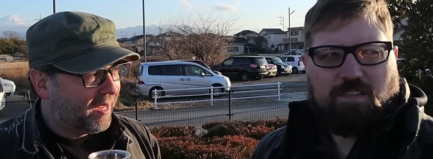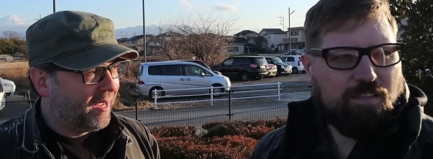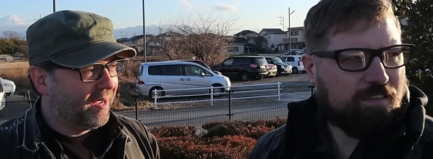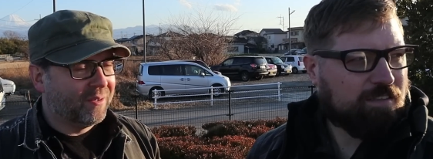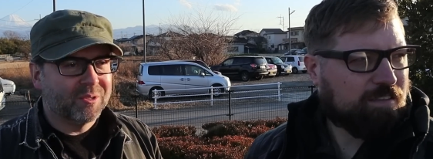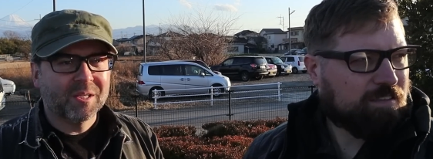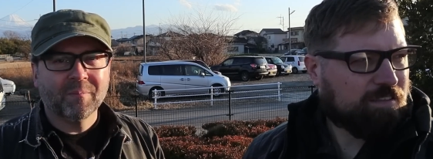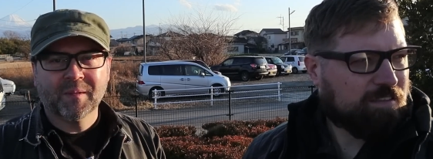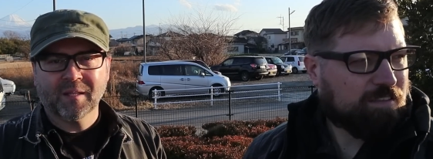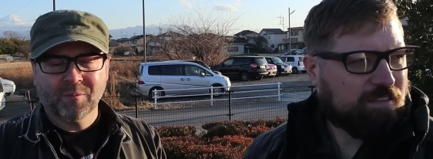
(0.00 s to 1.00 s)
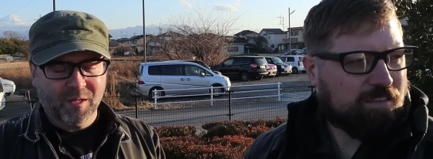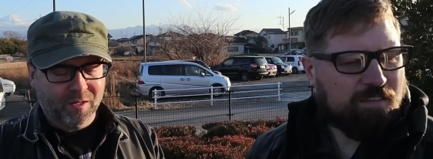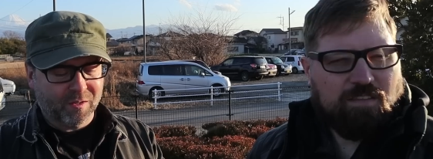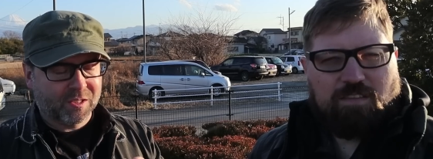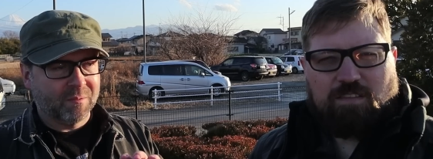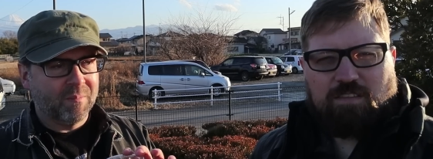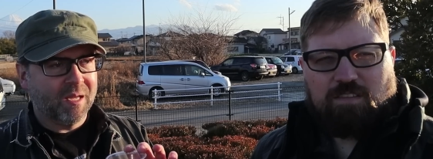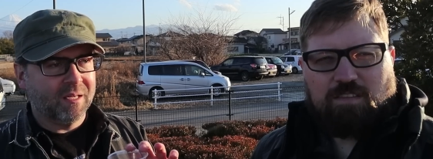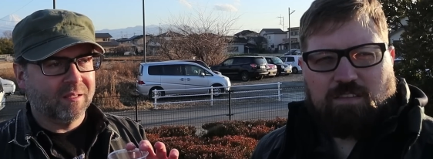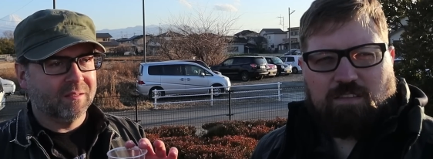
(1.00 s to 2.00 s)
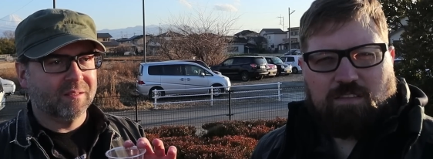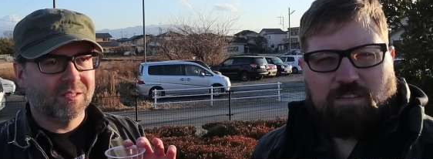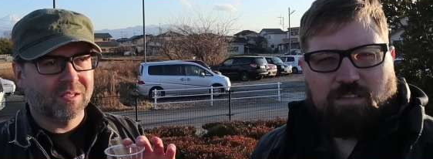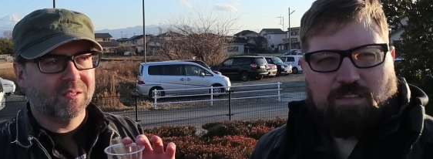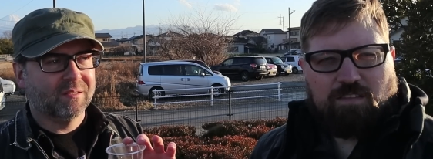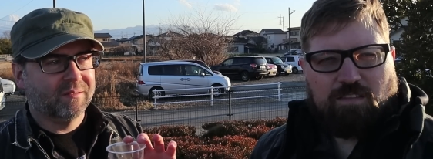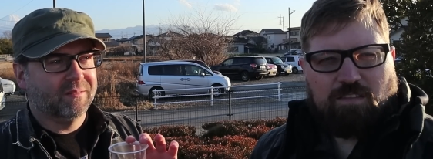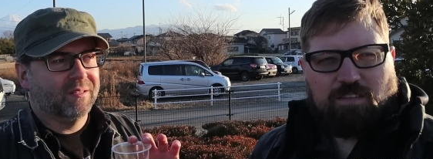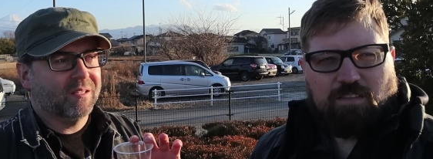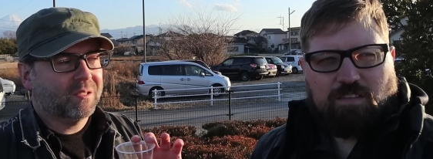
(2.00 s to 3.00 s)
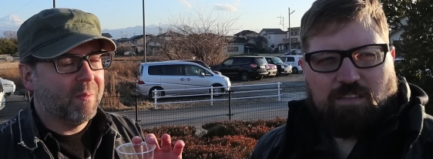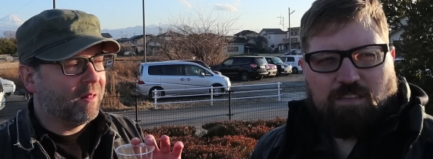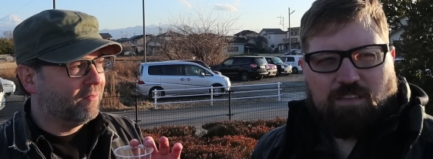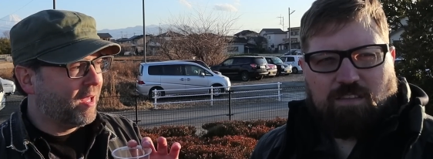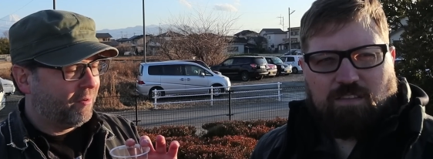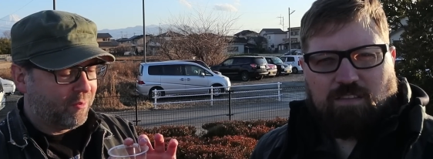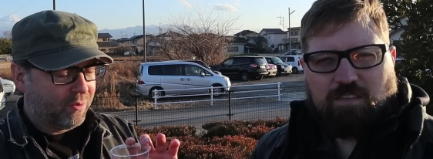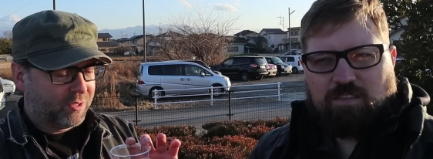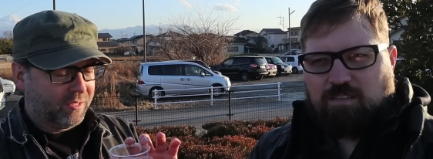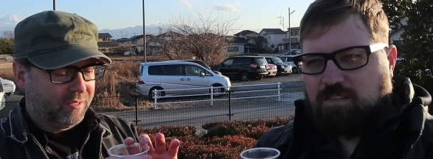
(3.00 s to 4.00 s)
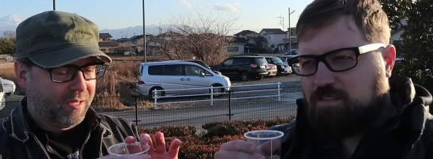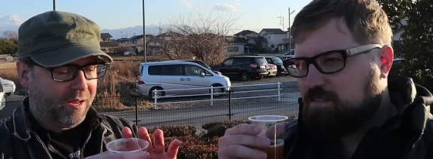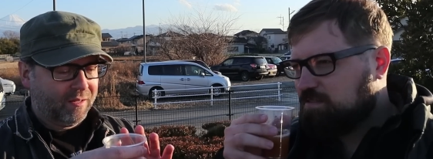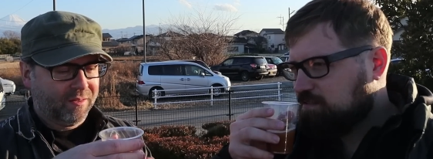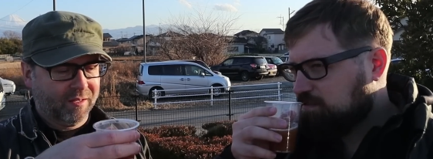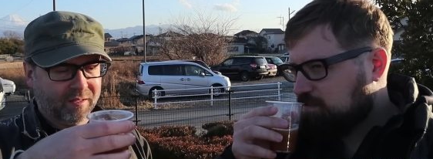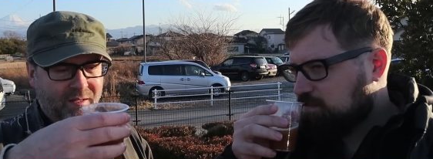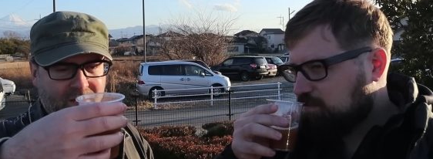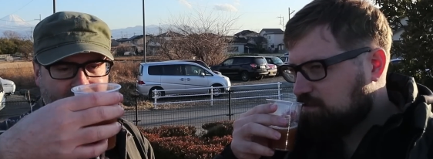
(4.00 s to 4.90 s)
Speaker 1: Yeah, or something. When you cook some meat, it's just the smell of that roasted kind of thing.